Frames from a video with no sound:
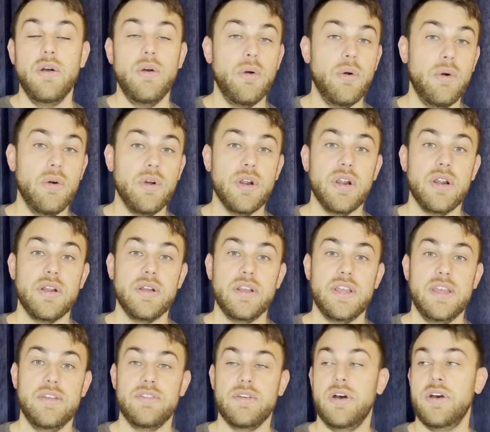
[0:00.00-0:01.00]
or
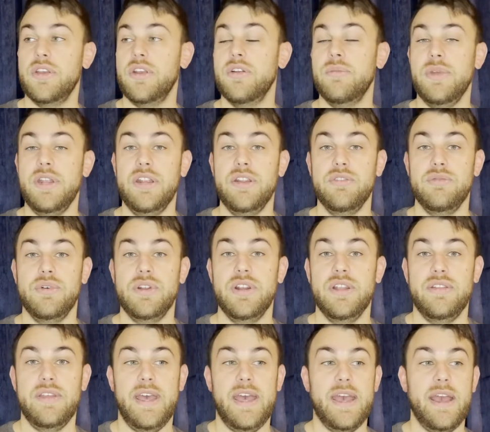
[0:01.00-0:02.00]
gives all your minions 1
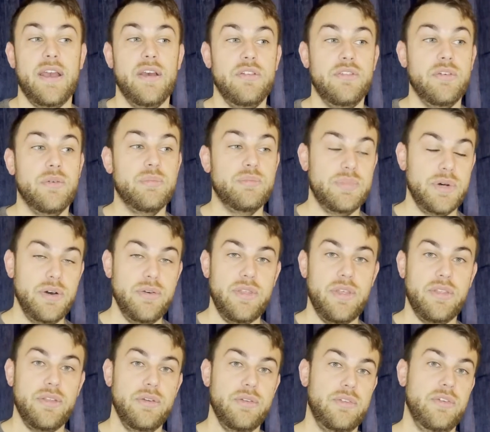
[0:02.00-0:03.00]
attack. So both
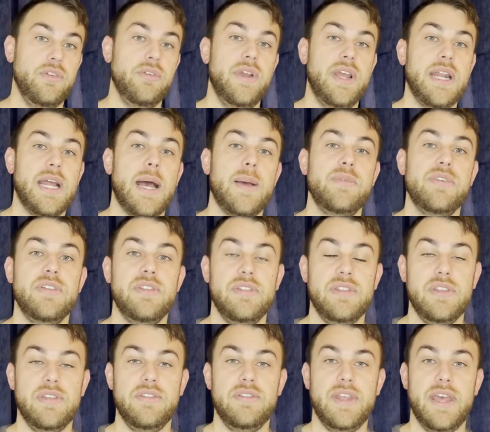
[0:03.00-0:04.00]
of those are great options in
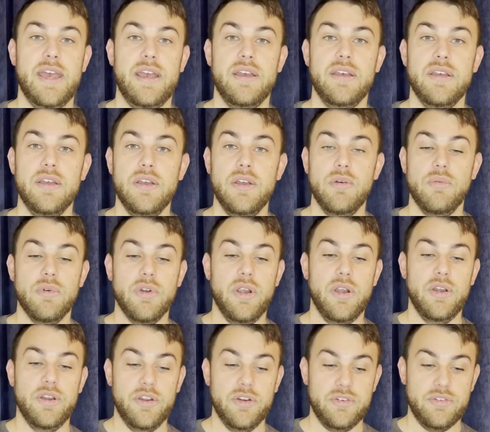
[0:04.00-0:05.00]
this deck
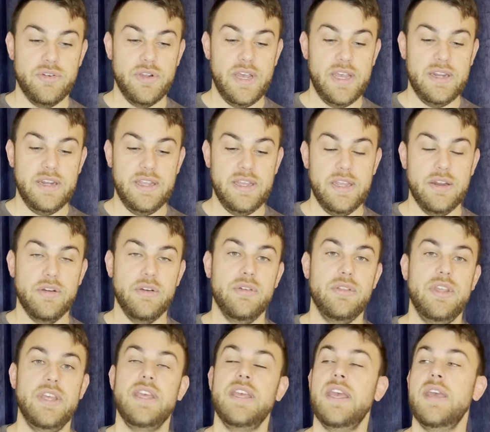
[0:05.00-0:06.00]
where you're trying to get
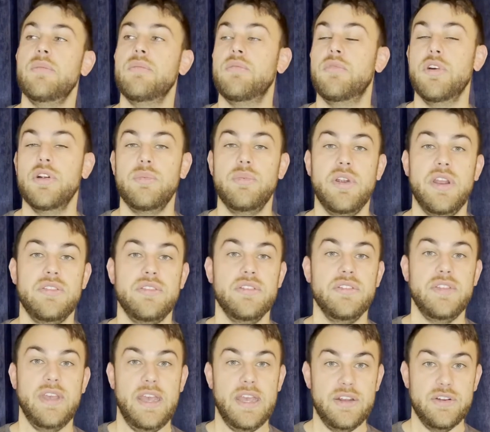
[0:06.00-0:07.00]
early game board
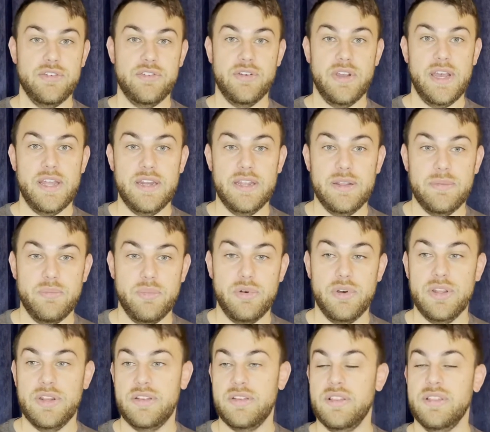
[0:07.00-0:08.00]
presence and you're trying to
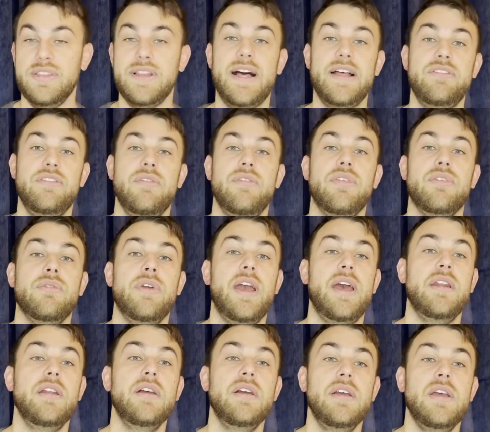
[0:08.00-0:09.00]
put lots of
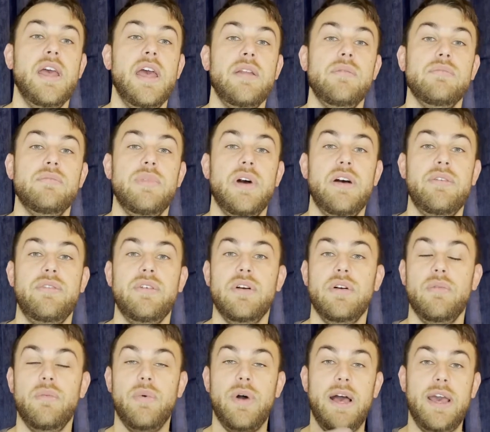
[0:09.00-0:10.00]
threat and buff
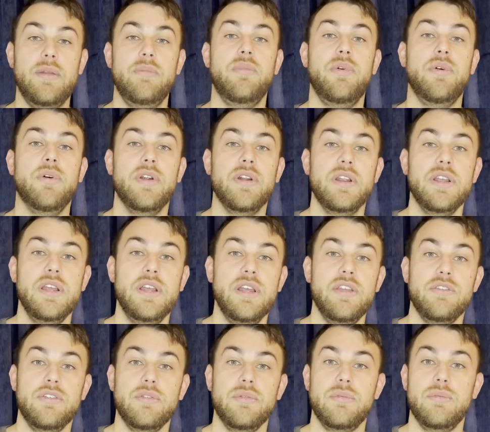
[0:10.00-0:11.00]
a wide board.
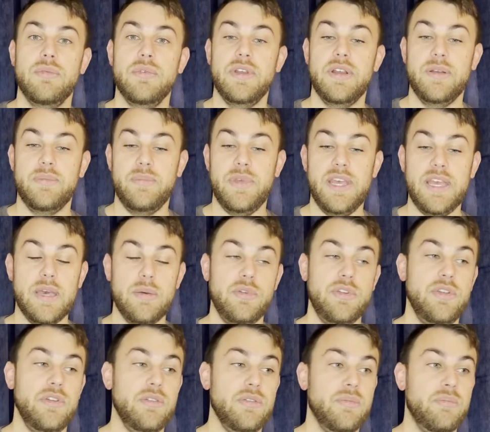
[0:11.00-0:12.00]
So being able to
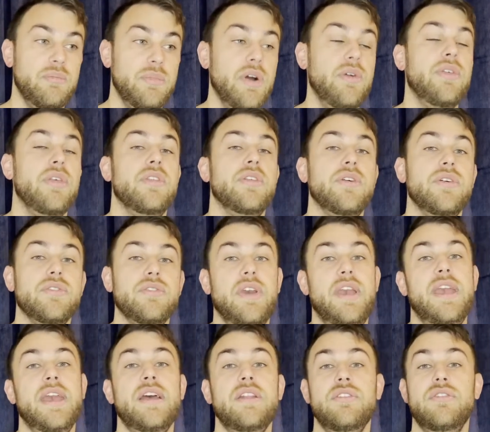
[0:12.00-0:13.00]
use both of those
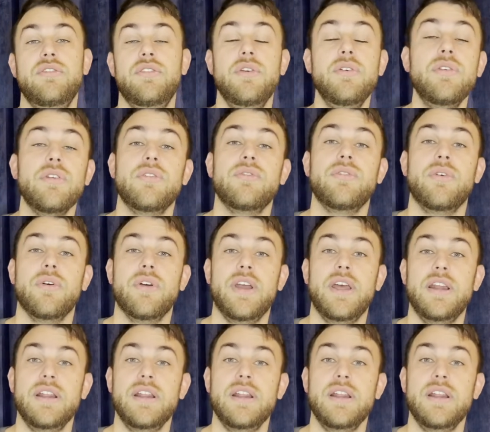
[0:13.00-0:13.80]
and tutor for